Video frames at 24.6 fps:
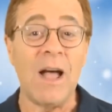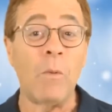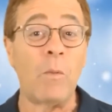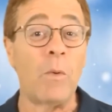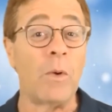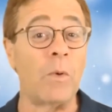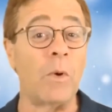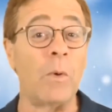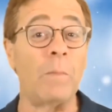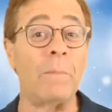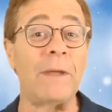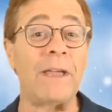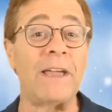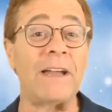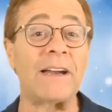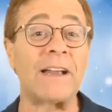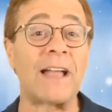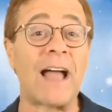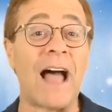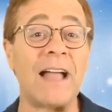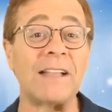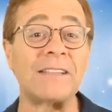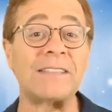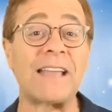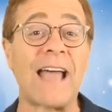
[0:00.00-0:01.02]
We will be in
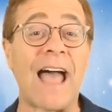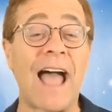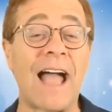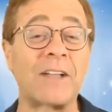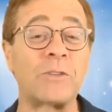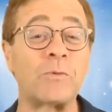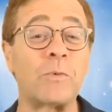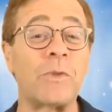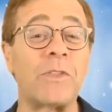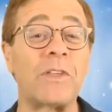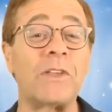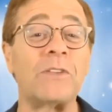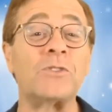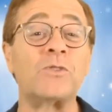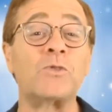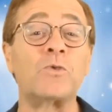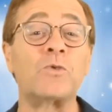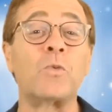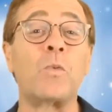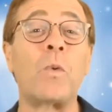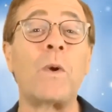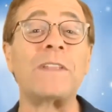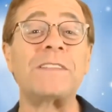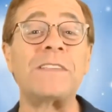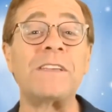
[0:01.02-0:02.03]
contact within
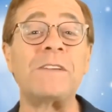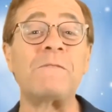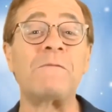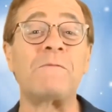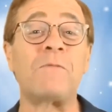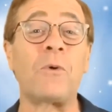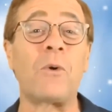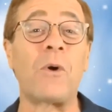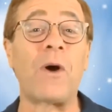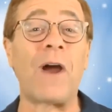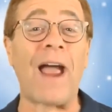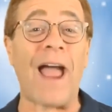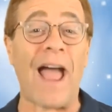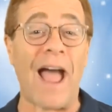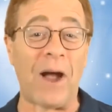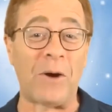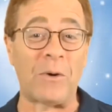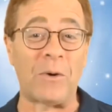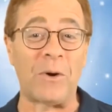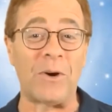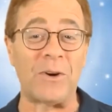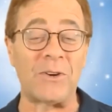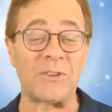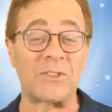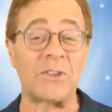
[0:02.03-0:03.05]
24
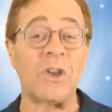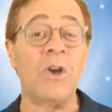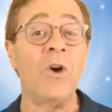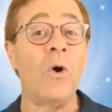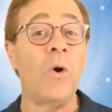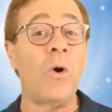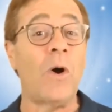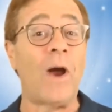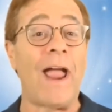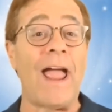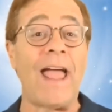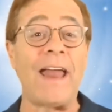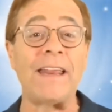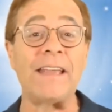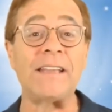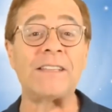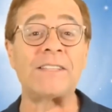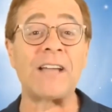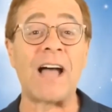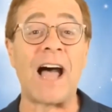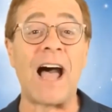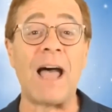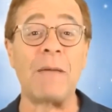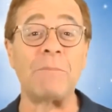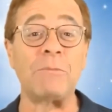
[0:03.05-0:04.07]
hours or any
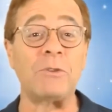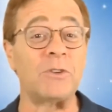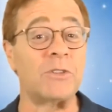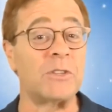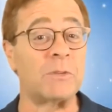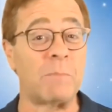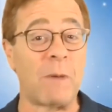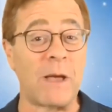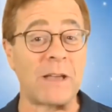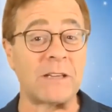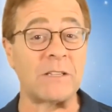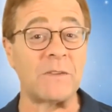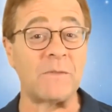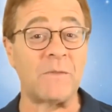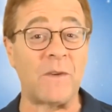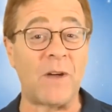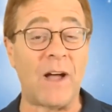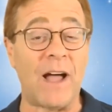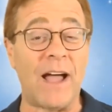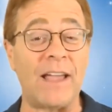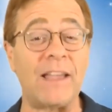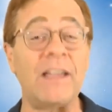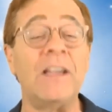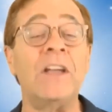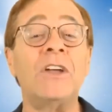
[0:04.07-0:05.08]
time you
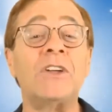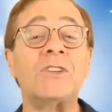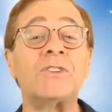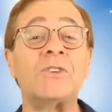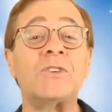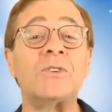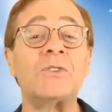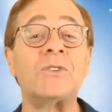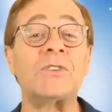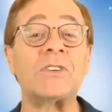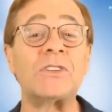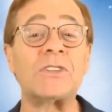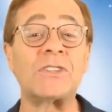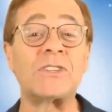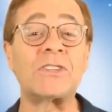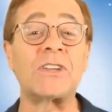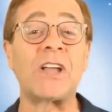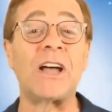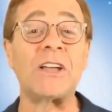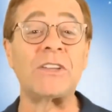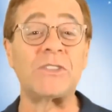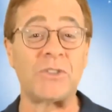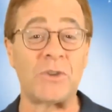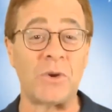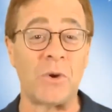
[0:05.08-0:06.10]
specify to
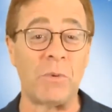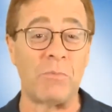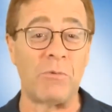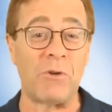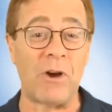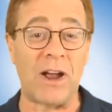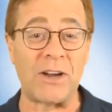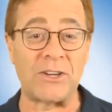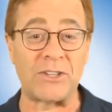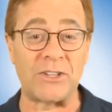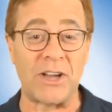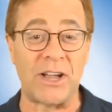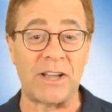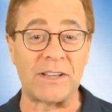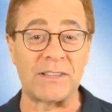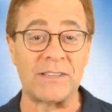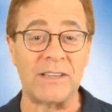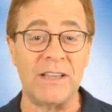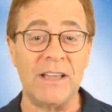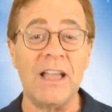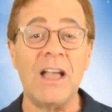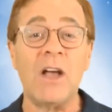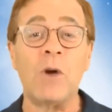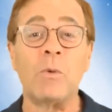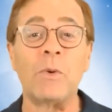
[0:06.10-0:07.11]
discuss your project.
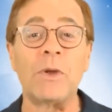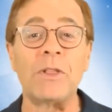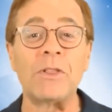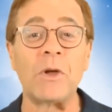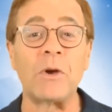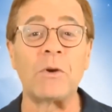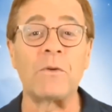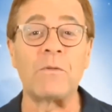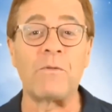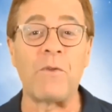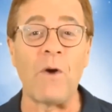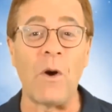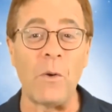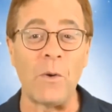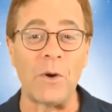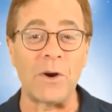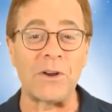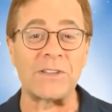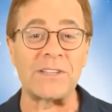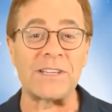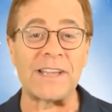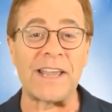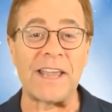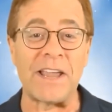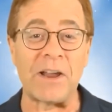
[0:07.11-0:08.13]
We look
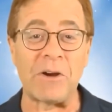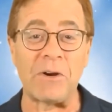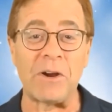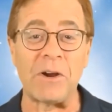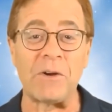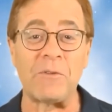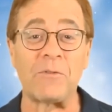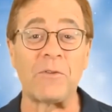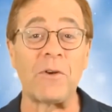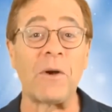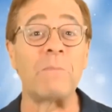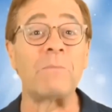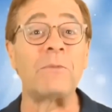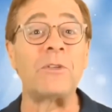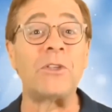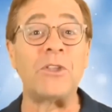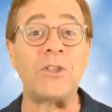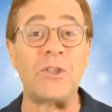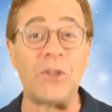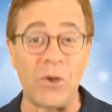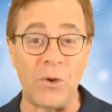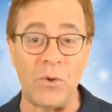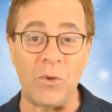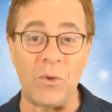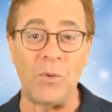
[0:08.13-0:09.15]
forward to hearing from
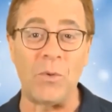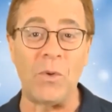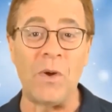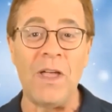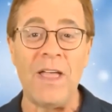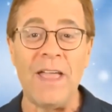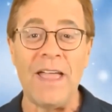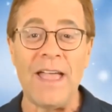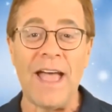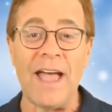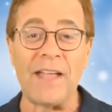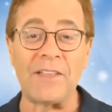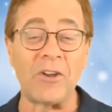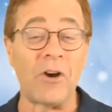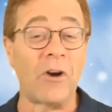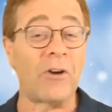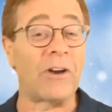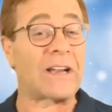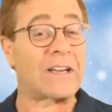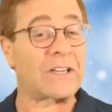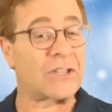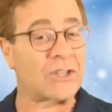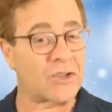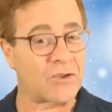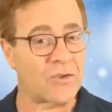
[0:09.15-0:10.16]
you and are
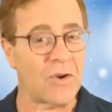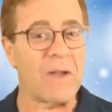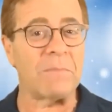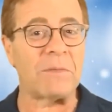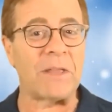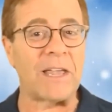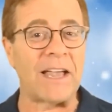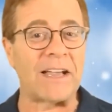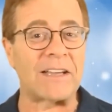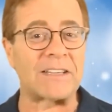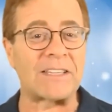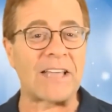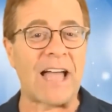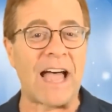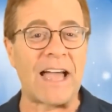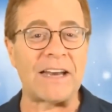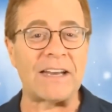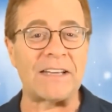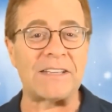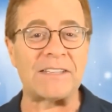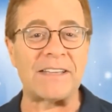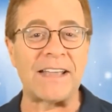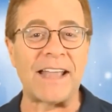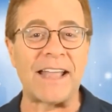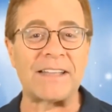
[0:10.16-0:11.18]
extremely
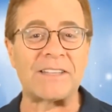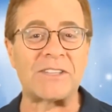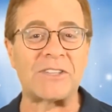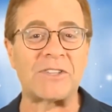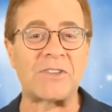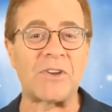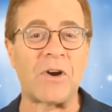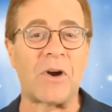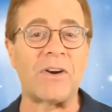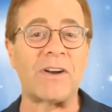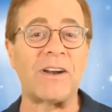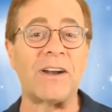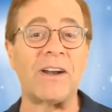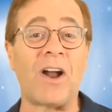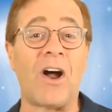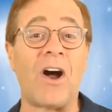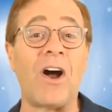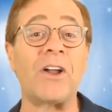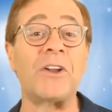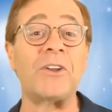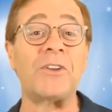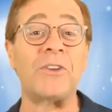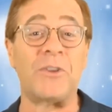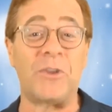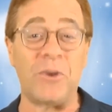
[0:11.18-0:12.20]
excited to get started
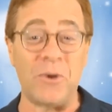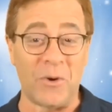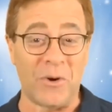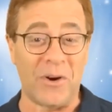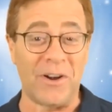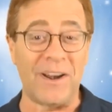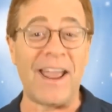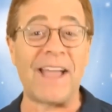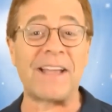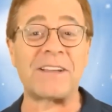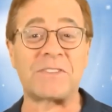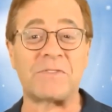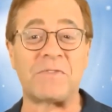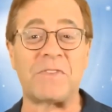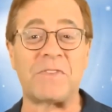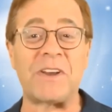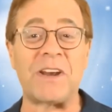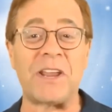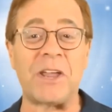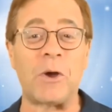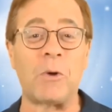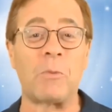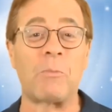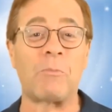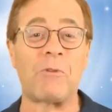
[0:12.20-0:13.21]
on your next
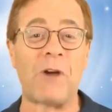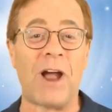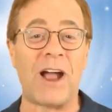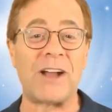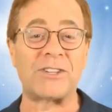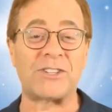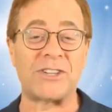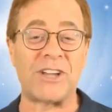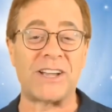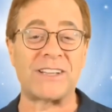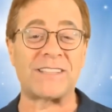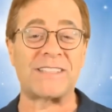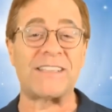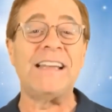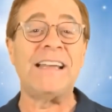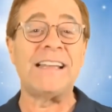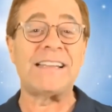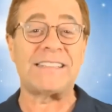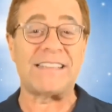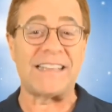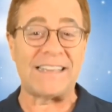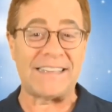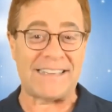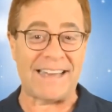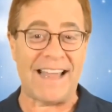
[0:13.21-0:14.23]
video project
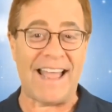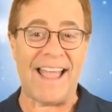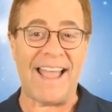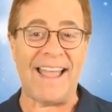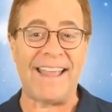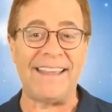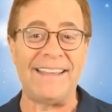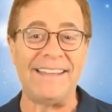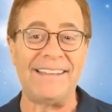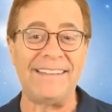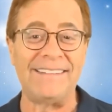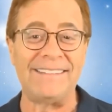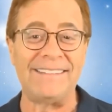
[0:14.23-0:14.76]
today.